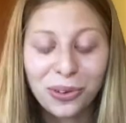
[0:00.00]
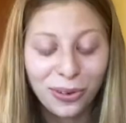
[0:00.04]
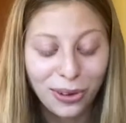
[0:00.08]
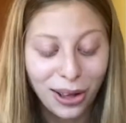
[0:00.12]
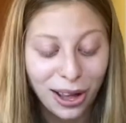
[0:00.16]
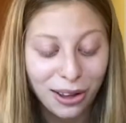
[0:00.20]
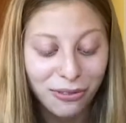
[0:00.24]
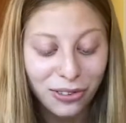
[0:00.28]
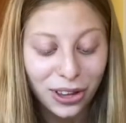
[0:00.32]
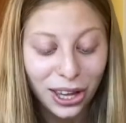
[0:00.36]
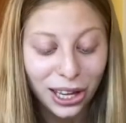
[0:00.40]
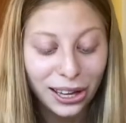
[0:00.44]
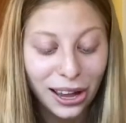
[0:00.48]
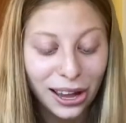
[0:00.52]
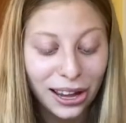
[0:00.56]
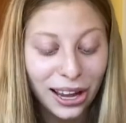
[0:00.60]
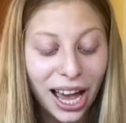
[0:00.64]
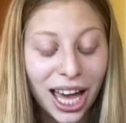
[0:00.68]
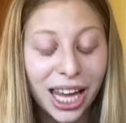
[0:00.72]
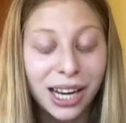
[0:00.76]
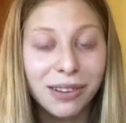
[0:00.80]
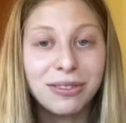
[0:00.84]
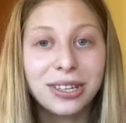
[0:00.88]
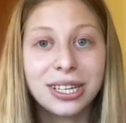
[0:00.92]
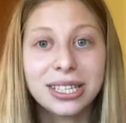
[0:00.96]
I feel like I
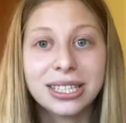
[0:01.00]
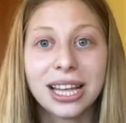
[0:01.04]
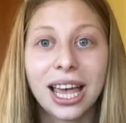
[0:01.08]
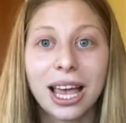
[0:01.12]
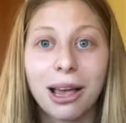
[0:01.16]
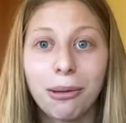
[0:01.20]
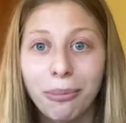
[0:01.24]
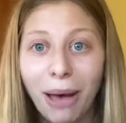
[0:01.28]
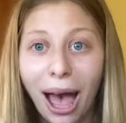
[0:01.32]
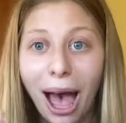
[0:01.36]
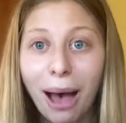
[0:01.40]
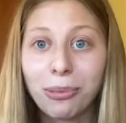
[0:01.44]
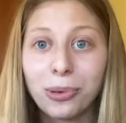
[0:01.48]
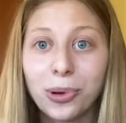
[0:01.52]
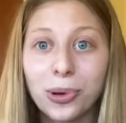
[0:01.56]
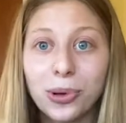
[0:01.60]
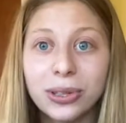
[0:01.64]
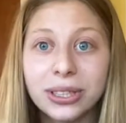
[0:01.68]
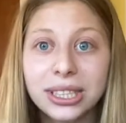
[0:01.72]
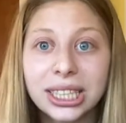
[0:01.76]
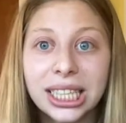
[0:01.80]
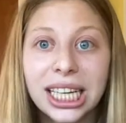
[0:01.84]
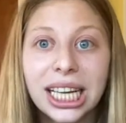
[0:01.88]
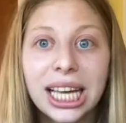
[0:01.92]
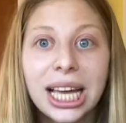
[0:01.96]
kind of just like
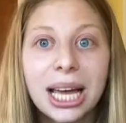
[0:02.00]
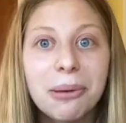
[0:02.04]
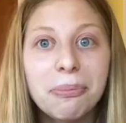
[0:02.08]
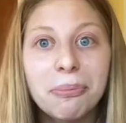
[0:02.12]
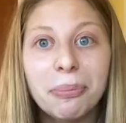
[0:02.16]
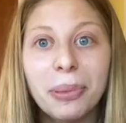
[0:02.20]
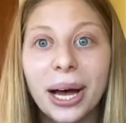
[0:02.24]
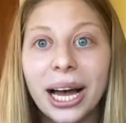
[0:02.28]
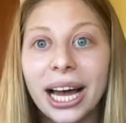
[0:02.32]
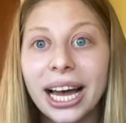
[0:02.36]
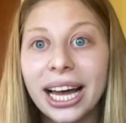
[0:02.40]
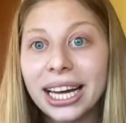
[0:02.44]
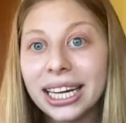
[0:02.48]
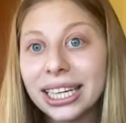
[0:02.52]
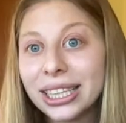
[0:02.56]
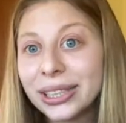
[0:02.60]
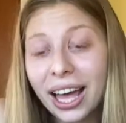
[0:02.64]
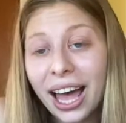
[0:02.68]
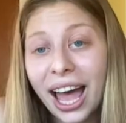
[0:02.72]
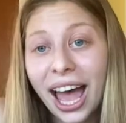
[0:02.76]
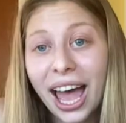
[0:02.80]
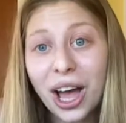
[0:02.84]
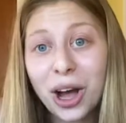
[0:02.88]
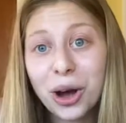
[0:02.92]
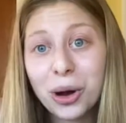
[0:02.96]
babbled, but
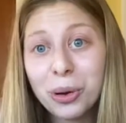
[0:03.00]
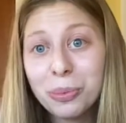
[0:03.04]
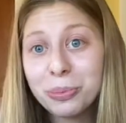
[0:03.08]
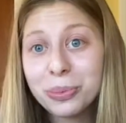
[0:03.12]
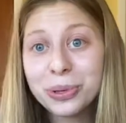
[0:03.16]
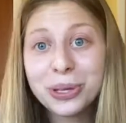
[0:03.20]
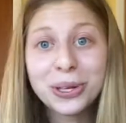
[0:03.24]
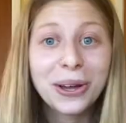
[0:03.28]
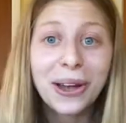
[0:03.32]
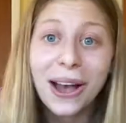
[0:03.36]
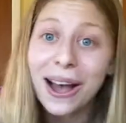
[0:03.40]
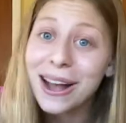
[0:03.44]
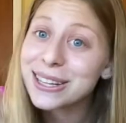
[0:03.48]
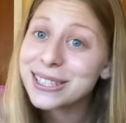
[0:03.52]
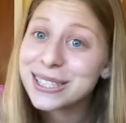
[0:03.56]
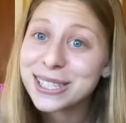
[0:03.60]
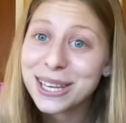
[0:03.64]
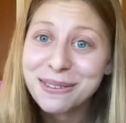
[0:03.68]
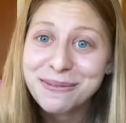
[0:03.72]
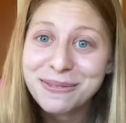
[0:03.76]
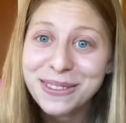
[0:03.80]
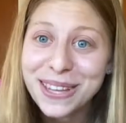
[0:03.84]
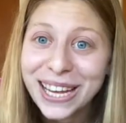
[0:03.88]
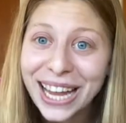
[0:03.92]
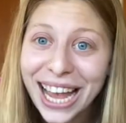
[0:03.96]
I hope you got
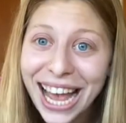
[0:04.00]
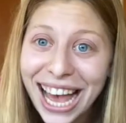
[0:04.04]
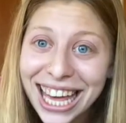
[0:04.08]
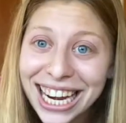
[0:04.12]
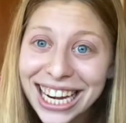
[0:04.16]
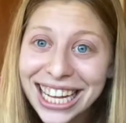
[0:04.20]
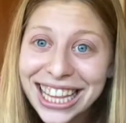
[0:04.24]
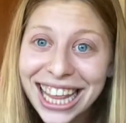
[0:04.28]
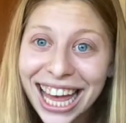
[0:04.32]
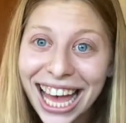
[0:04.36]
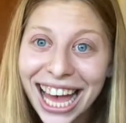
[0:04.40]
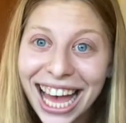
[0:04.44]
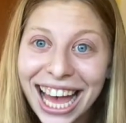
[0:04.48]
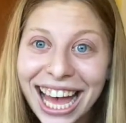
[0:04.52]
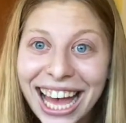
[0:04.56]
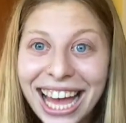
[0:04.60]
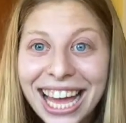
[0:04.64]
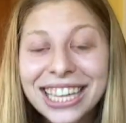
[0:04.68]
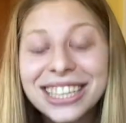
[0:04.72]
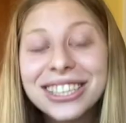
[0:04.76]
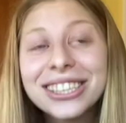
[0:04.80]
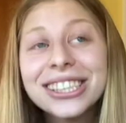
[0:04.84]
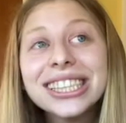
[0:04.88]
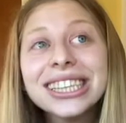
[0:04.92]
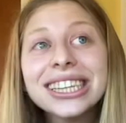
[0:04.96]
something out of that,
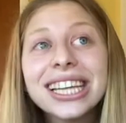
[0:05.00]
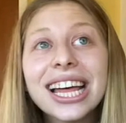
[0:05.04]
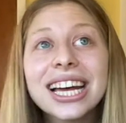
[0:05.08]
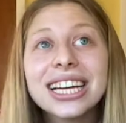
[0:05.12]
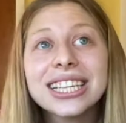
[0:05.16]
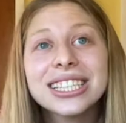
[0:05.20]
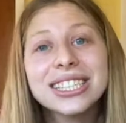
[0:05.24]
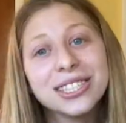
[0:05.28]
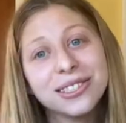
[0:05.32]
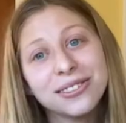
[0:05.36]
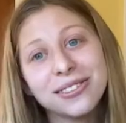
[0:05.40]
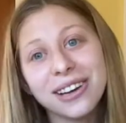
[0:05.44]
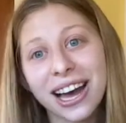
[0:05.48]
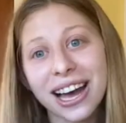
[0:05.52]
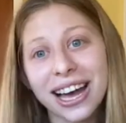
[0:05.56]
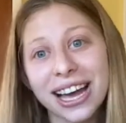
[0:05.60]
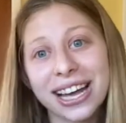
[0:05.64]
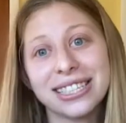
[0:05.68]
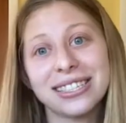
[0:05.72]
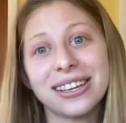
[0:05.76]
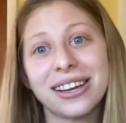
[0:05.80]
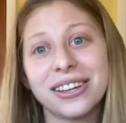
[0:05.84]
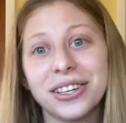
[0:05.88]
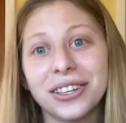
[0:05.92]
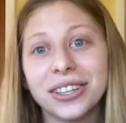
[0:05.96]
and good luck to you guys
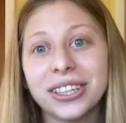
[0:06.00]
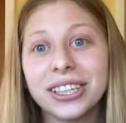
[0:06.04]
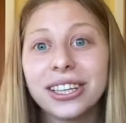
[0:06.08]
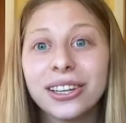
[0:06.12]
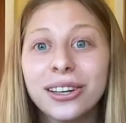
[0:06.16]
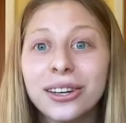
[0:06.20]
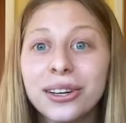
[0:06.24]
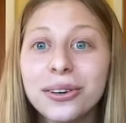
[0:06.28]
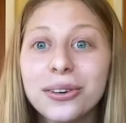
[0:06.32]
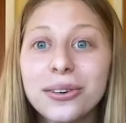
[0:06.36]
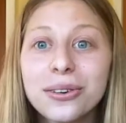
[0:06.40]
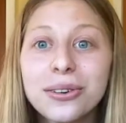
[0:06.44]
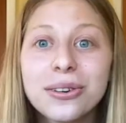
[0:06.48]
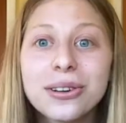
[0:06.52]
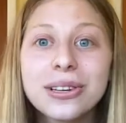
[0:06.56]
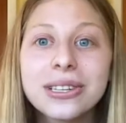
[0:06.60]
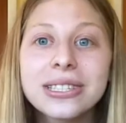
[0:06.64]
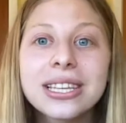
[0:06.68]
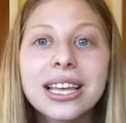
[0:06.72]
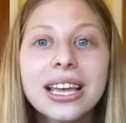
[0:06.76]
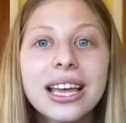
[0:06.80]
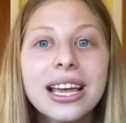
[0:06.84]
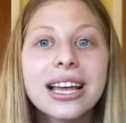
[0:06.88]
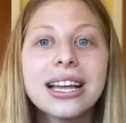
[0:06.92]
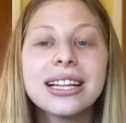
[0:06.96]
on your clinicals.
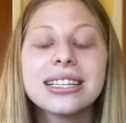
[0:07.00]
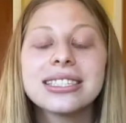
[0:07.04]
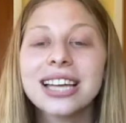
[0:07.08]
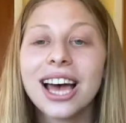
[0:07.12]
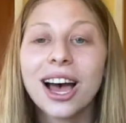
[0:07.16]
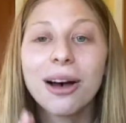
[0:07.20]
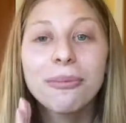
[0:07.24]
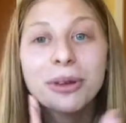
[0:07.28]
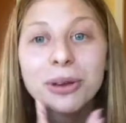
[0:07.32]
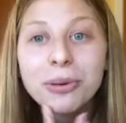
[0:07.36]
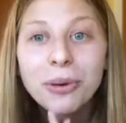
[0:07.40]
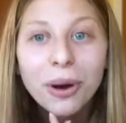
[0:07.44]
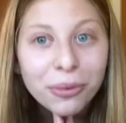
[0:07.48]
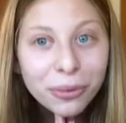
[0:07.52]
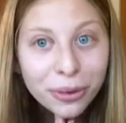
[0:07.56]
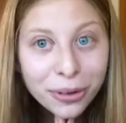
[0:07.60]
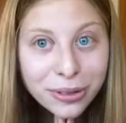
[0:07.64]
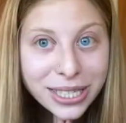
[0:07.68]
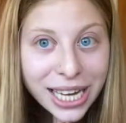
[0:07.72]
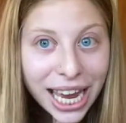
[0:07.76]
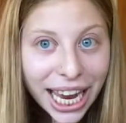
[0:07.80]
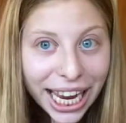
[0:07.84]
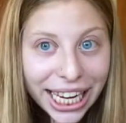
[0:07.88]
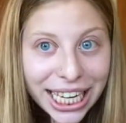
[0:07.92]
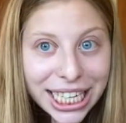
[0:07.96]
Tell me what
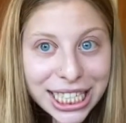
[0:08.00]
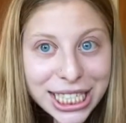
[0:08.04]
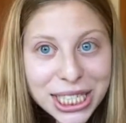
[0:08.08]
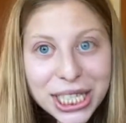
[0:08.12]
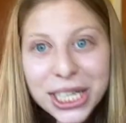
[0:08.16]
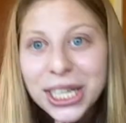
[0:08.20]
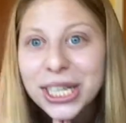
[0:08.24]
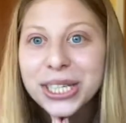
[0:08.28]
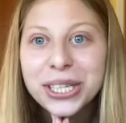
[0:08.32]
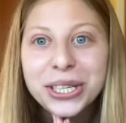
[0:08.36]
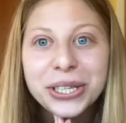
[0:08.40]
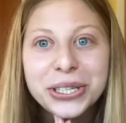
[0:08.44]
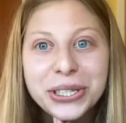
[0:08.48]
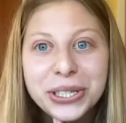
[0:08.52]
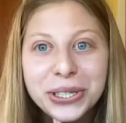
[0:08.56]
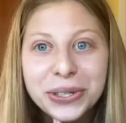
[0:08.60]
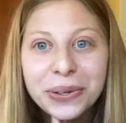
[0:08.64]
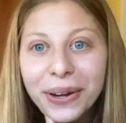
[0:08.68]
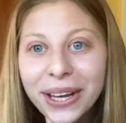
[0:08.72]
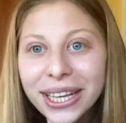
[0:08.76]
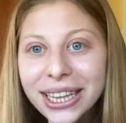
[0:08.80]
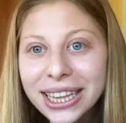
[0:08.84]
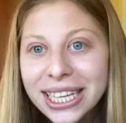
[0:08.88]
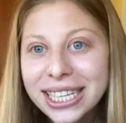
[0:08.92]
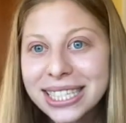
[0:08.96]
rotation you're
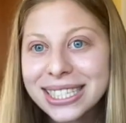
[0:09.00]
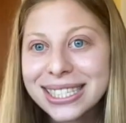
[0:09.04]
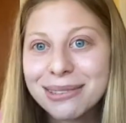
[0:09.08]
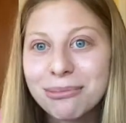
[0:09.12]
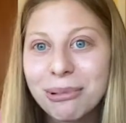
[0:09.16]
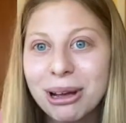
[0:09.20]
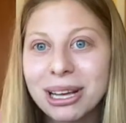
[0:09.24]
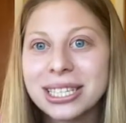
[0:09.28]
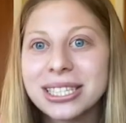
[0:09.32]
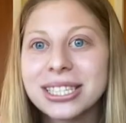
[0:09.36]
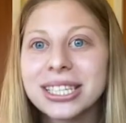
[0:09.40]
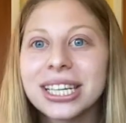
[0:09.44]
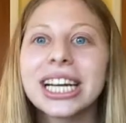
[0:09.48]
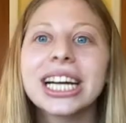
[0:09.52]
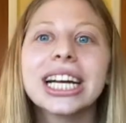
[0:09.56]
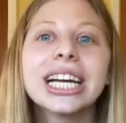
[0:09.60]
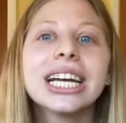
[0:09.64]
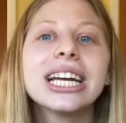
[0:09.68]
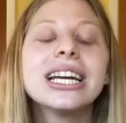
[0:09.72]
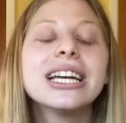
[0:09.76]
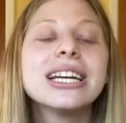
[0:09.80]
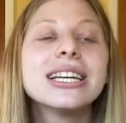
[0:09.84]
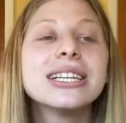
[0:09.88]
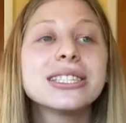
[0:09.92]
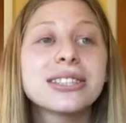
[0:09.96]
doing this semester.
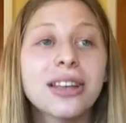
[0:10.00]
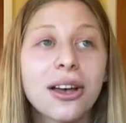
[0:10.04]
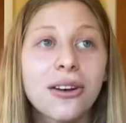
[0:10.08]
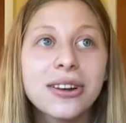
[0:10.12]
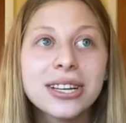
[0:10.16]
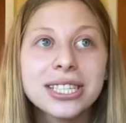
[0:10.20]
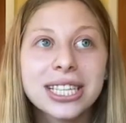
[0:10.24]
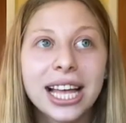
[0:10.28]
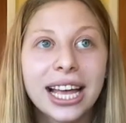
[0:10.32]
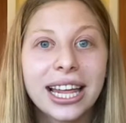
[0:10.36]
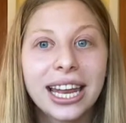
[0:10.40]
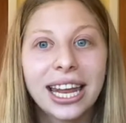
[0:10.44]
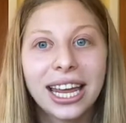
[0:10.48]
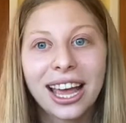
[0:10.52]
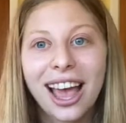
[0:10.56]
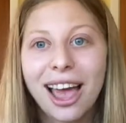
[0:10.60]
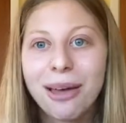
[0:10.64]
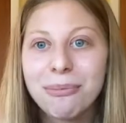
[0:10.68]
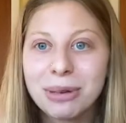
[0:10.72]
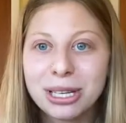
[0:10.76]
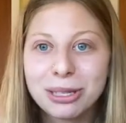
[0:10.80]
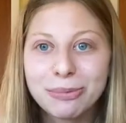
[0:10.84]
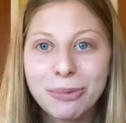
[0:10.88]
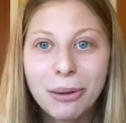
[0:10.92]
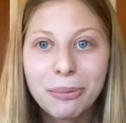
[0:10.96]
So exciting. I
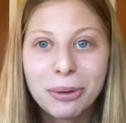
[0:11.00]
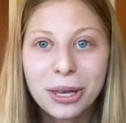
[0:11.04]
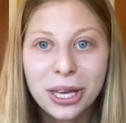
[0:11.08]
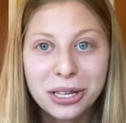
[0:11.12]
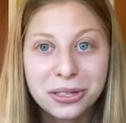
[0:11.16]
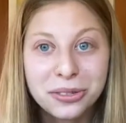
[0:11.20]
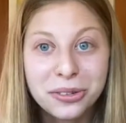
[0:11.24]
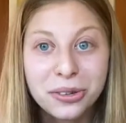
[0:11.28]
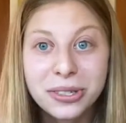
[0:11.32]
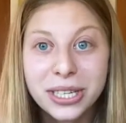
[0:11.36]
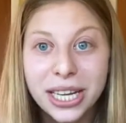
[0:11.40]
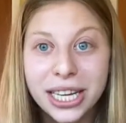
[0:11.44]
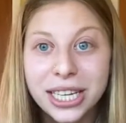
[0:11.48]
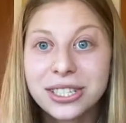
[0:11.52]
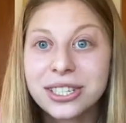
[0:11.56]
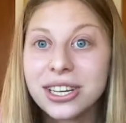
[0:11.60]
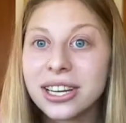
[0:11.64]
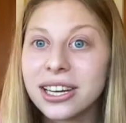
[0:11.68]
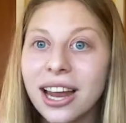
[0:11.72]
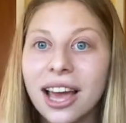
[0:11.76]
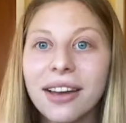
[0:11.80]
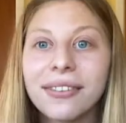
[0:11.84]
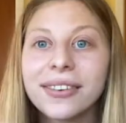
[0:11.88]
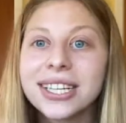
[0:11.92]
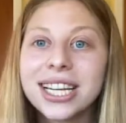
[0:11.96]
miss my peds rotation.
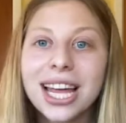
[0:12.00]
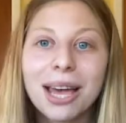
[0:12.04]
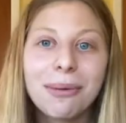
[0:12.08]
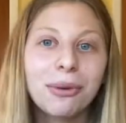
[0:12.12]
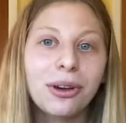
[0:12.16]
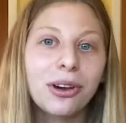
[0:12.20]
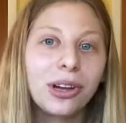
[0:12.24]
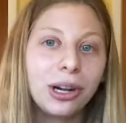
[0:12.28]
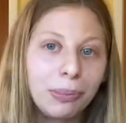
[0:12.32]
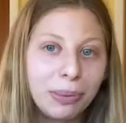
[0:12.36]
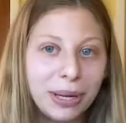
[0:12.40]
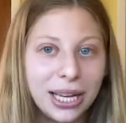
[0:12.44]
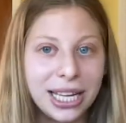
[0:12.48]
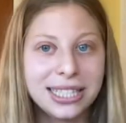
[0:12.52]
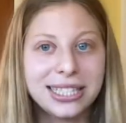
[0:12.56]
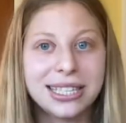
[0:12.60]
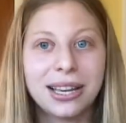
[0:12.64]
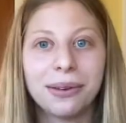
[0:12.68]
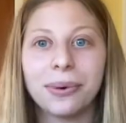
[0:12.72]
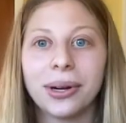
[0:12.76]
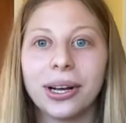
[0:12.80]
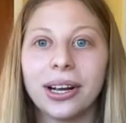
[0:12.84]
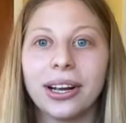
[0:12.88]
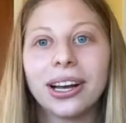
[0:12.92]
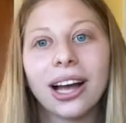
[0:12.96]
Every time I go to peds at
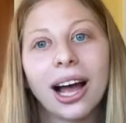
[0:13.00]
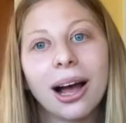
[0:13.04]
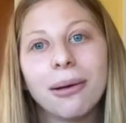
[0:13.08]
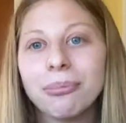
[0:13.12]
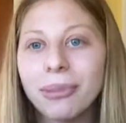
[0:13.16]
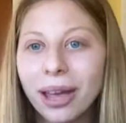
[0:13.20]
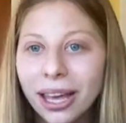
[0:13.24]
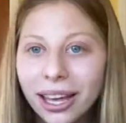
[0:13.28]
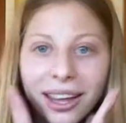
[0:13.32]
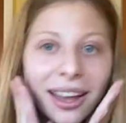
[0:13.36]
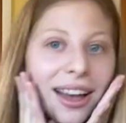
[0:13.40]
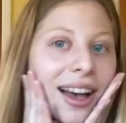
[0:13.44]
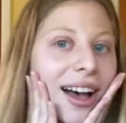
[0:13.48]
work, I'm like,